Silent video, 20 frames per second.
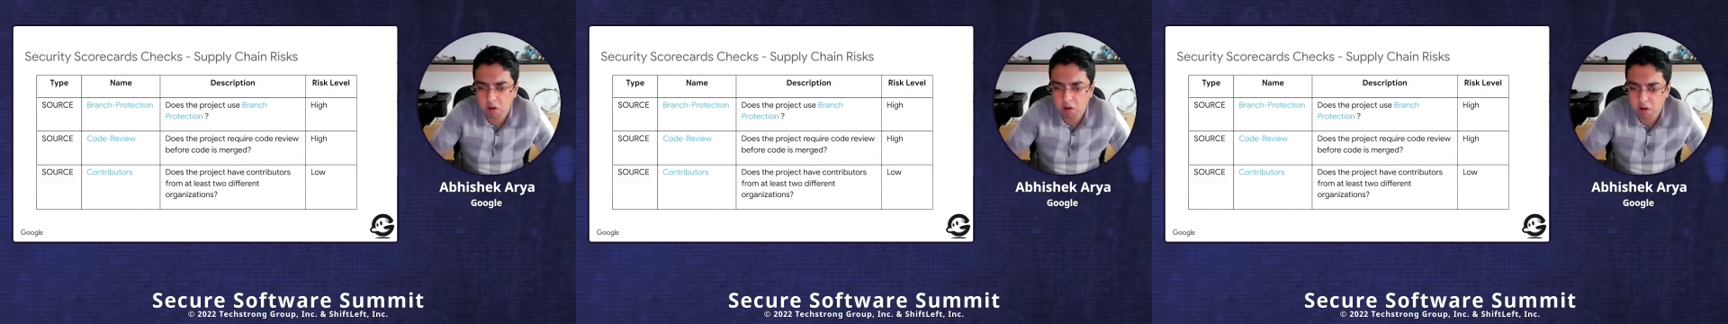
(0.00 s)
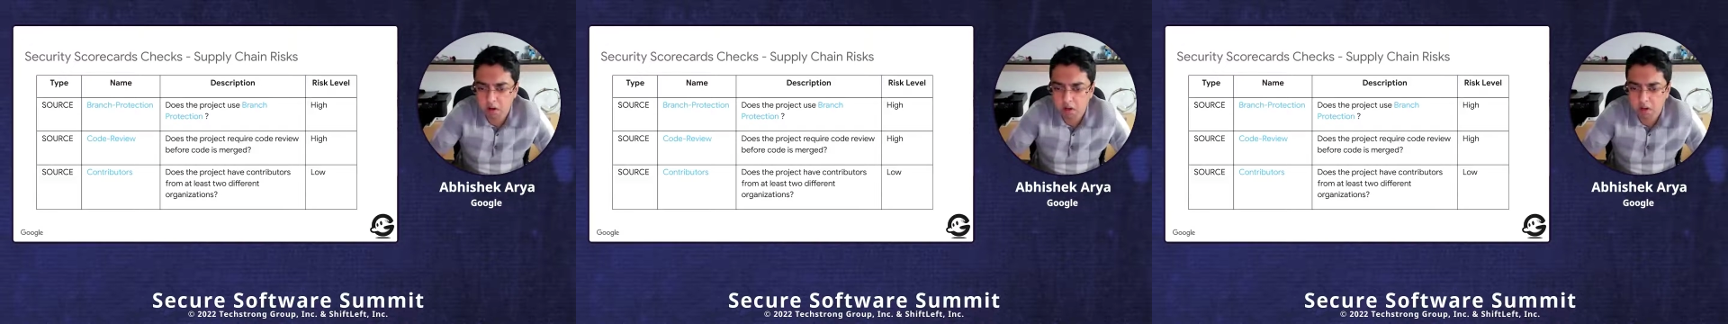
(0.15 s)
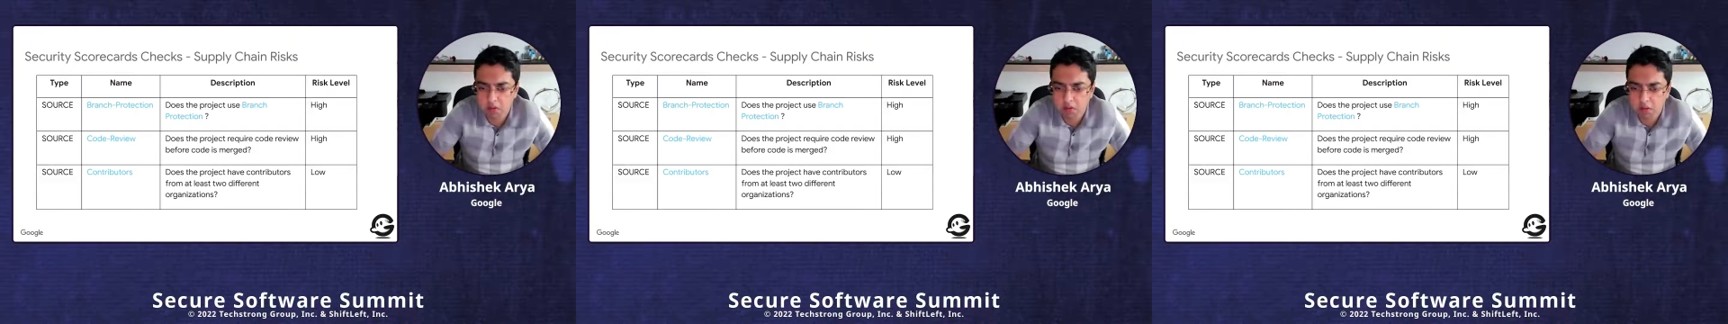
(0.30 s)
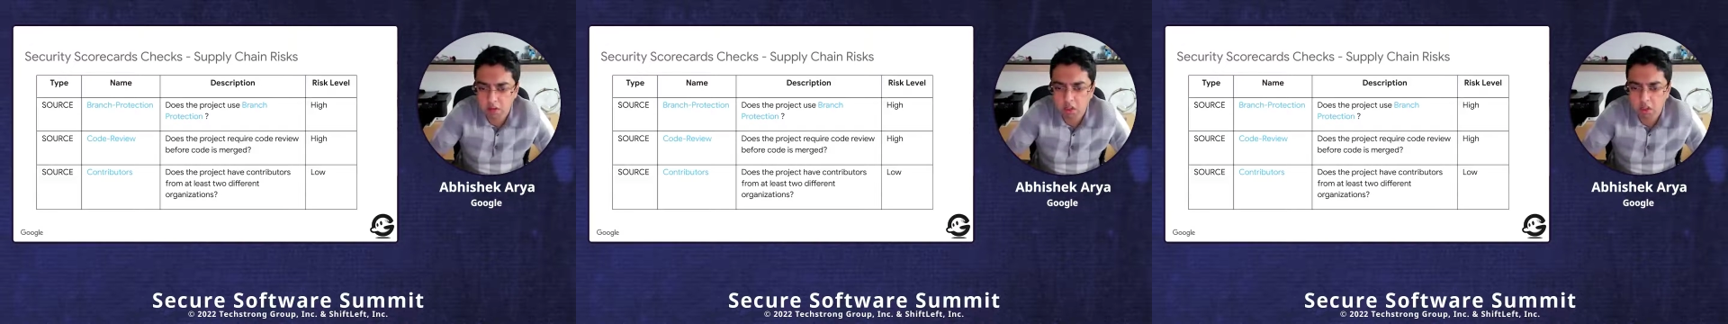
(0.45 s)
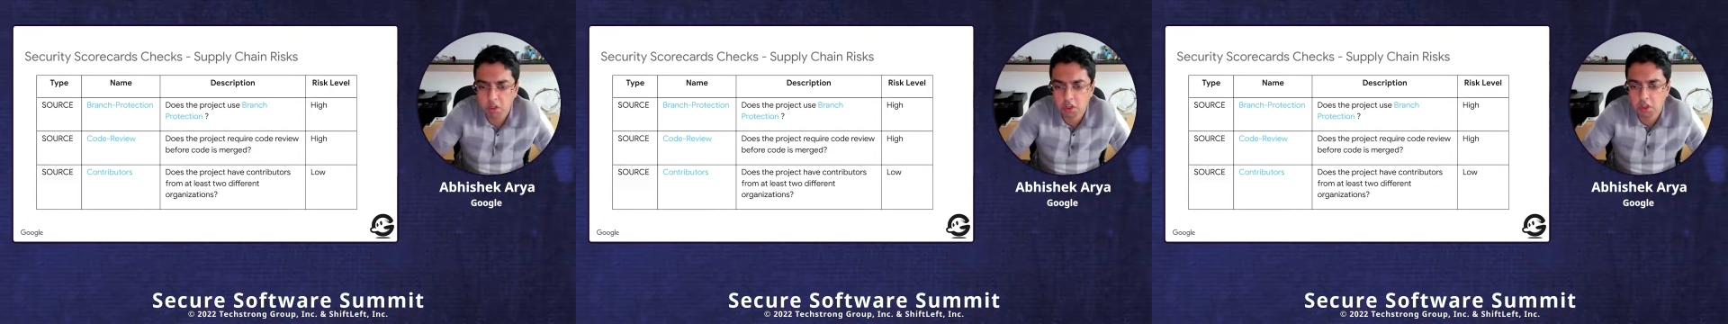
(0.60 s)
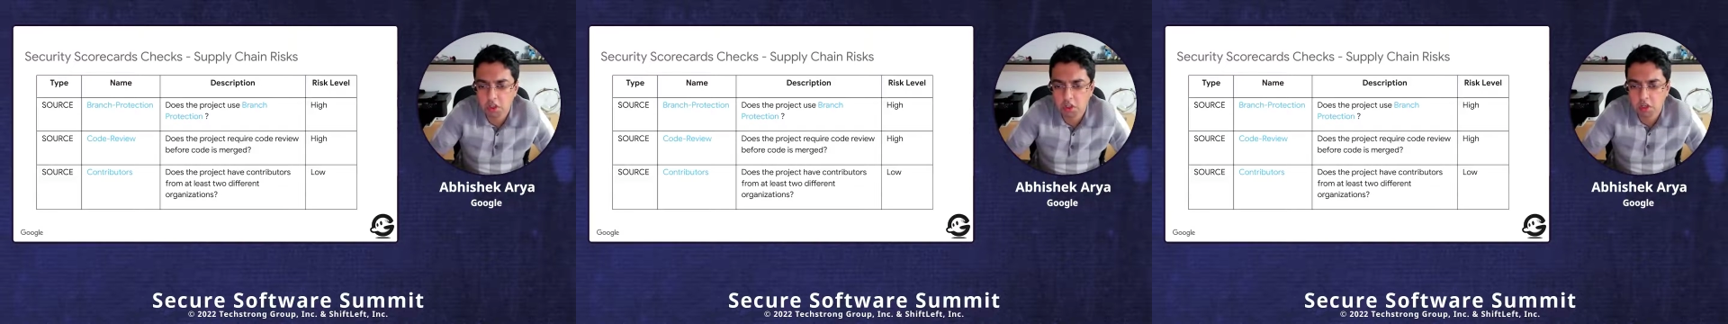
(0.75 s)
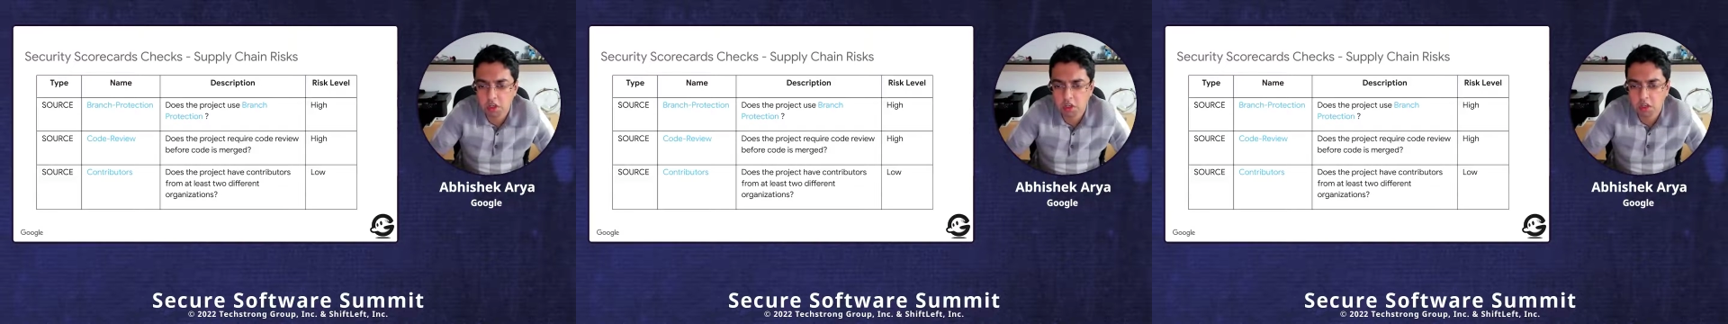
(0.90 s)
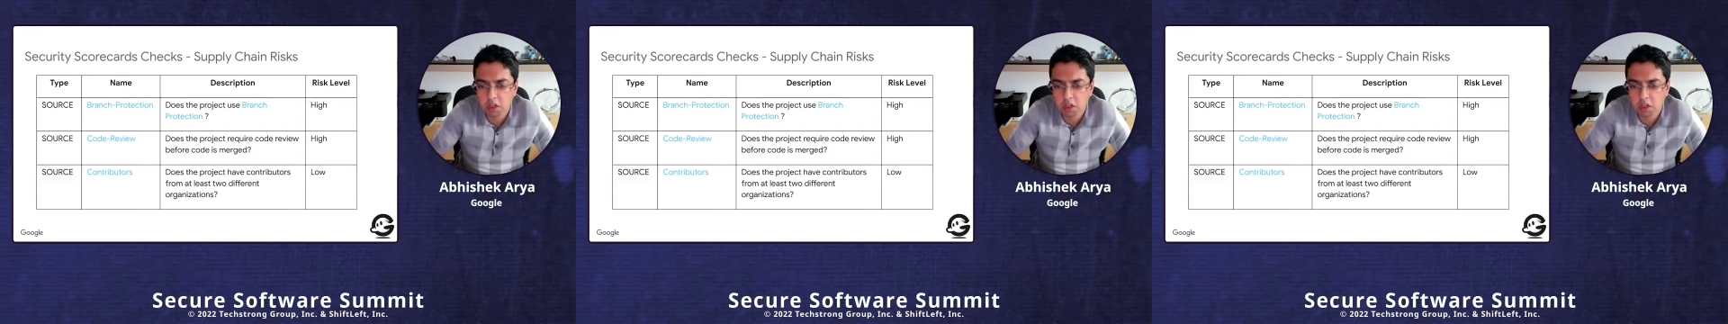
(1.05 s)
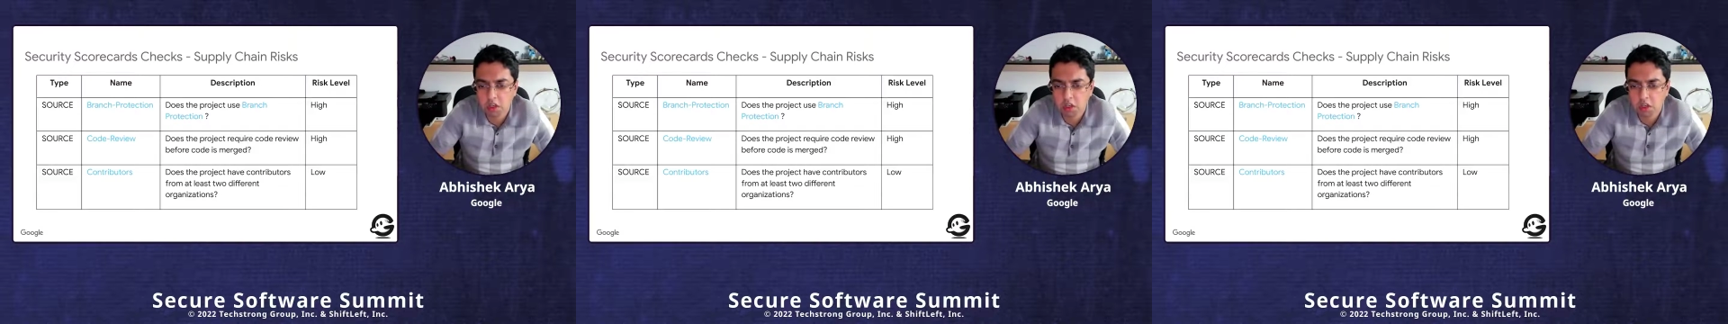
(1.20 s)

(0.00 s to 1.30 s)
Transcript: organizations